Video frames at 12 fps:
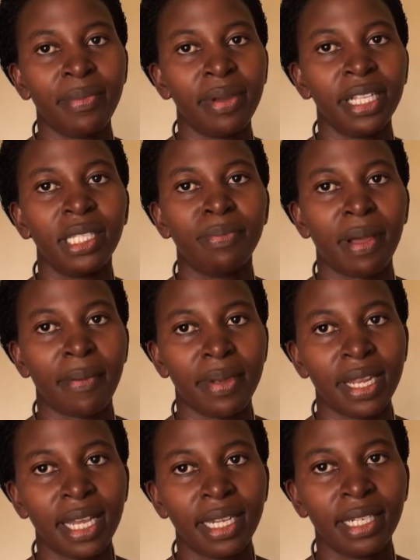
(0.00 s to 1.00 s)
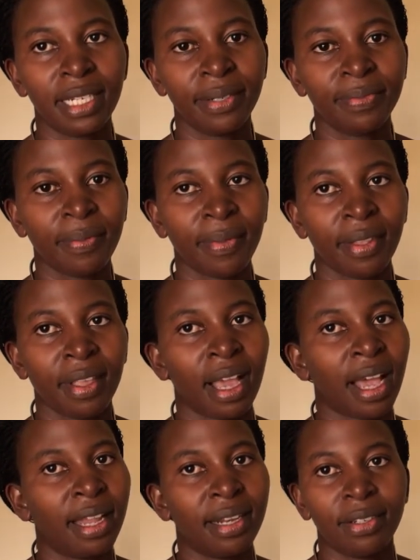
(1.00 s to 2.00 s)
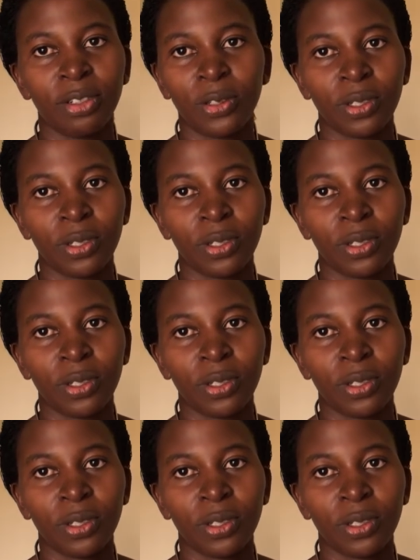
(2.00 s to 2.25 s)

beats per minute. And